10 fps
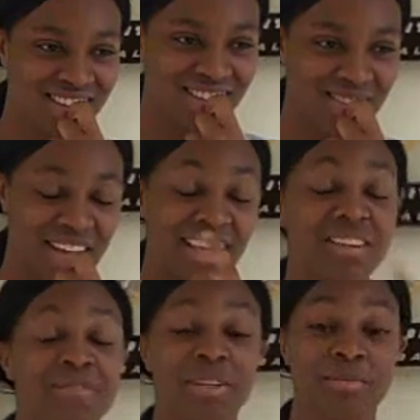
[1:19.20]

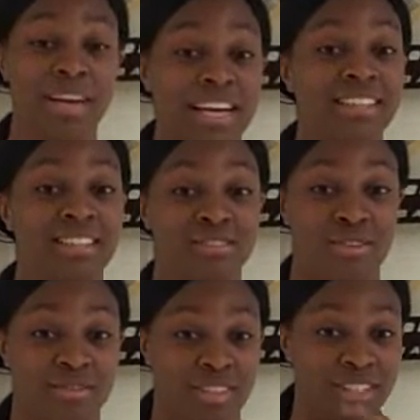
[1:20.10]
I can flip my
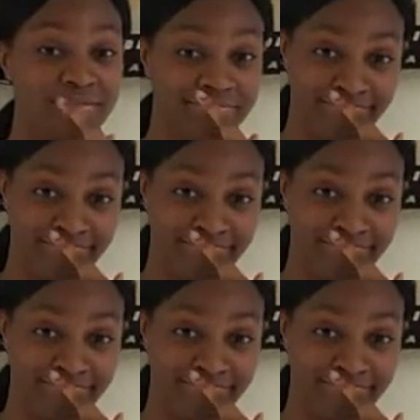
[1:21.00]
eyelids over.